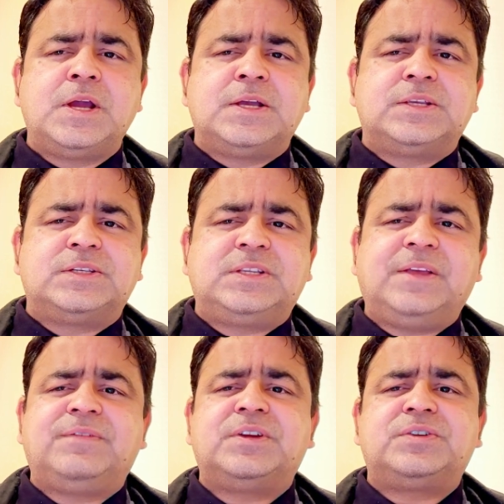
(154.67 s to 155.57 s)

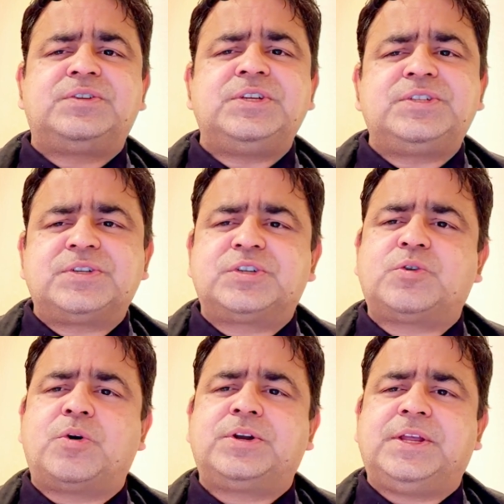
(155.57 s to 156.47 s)
severe teacher
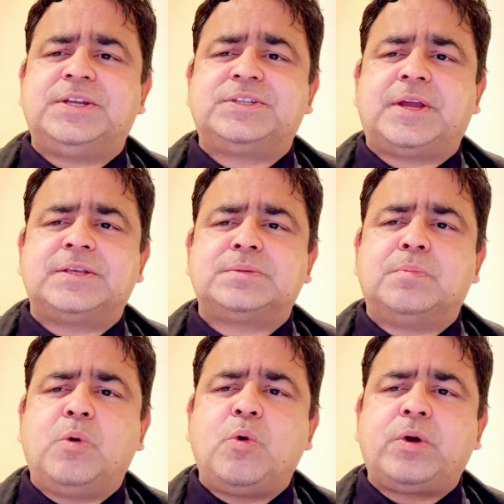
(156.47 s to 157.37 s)
shortage as
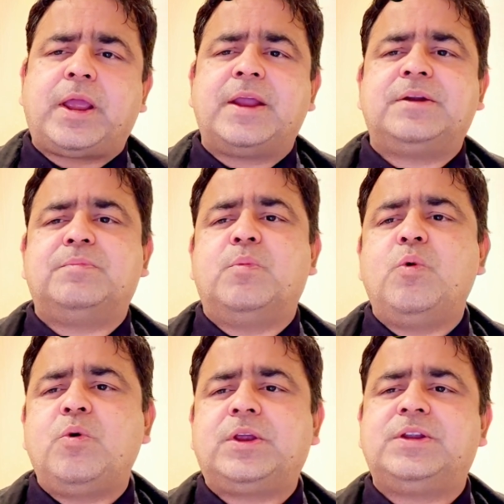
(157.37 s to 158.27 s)
more and
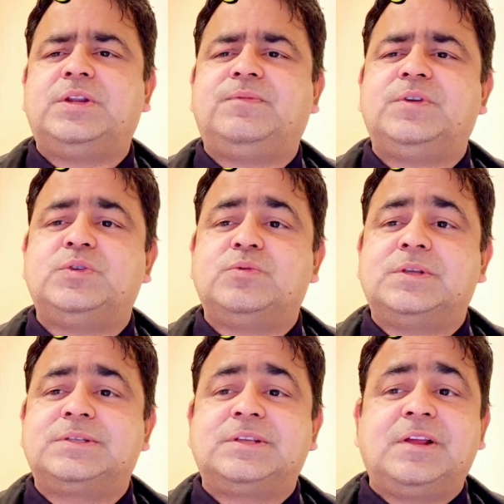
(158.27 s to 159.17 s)
more
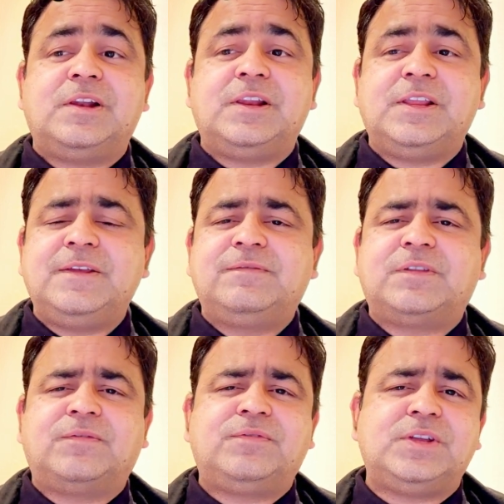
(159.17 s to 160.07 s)
individuals leave the
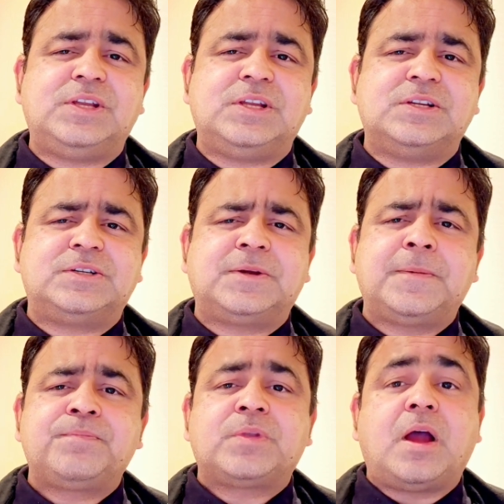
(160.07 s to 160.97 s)
field.
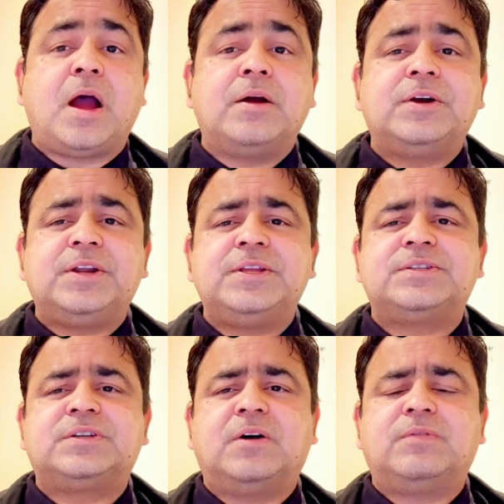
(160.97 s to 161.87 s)

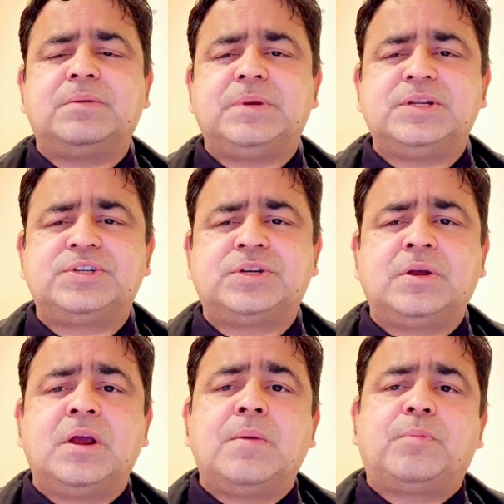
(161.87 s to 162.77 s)
Hungary's government
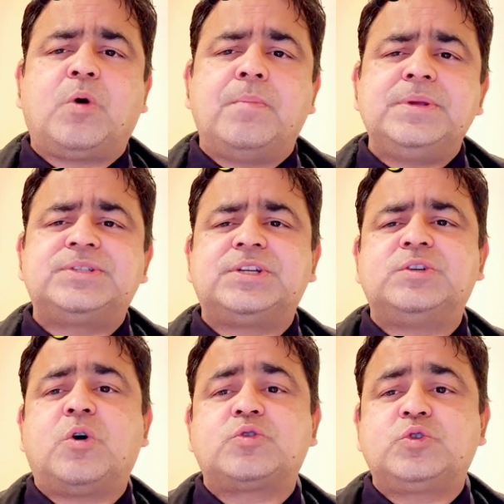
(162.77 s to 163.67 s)
promised in
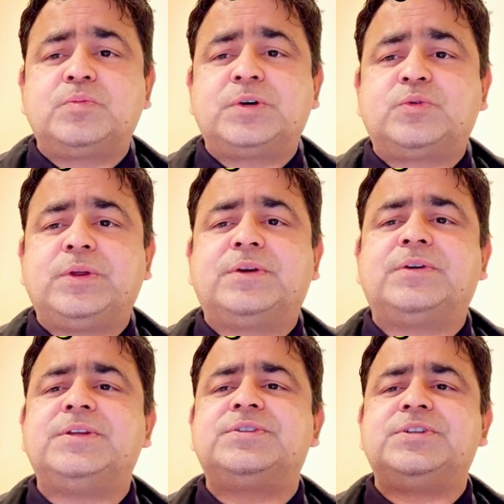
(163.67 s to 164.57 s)
October to
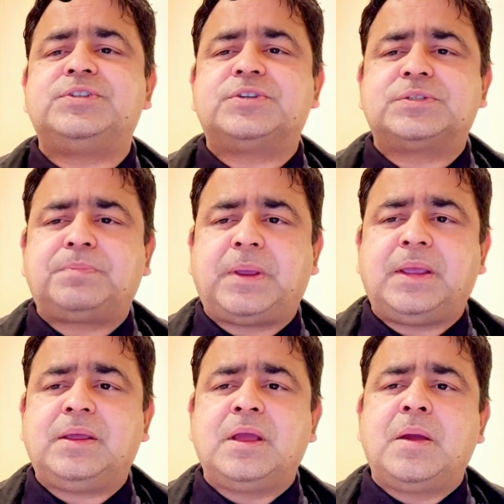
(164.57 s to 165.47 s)
increase teachers'
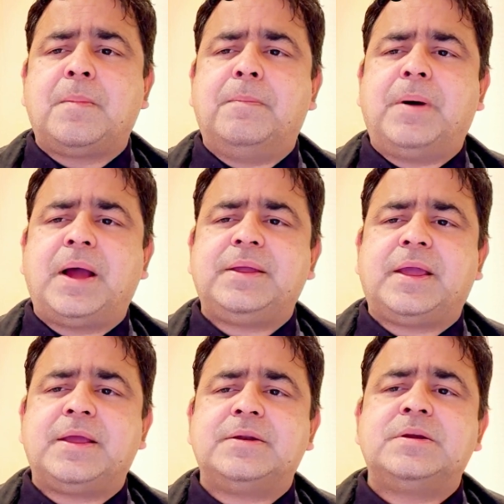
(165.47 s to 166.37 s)
pay by
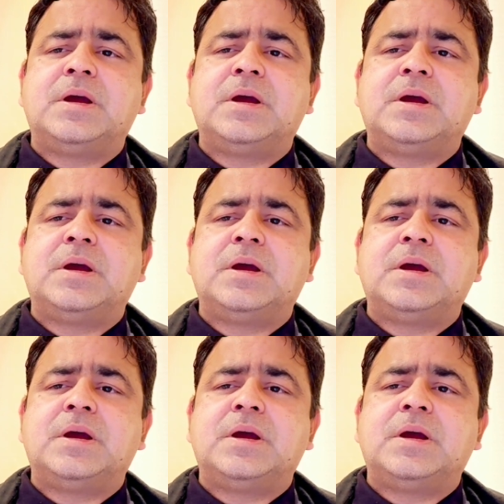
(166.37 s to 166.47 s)
an